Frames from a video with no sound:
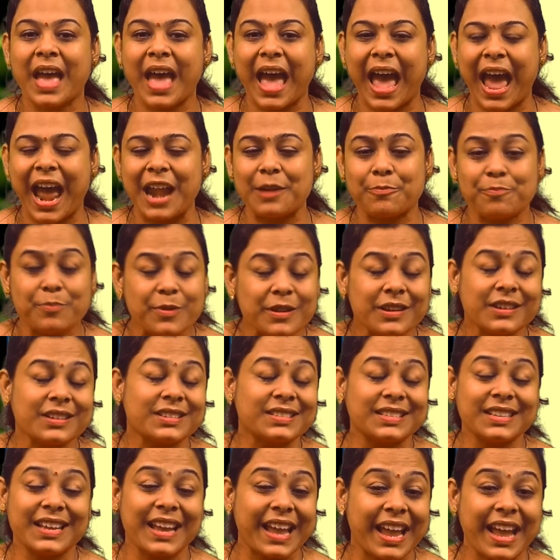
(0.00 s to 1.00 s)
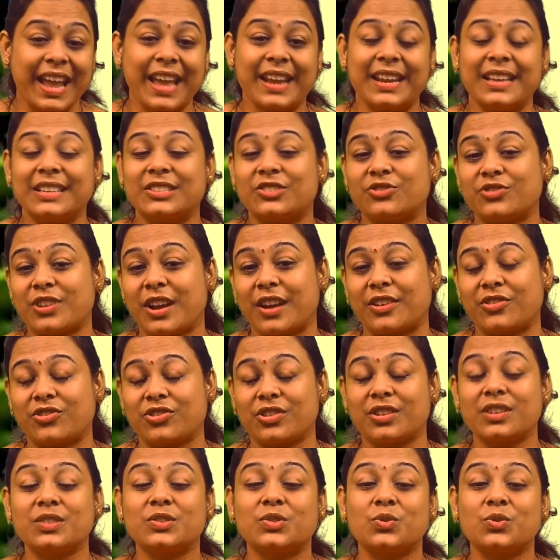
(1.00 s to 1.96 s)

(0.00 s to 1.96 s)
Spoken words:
and piercy hairy structure.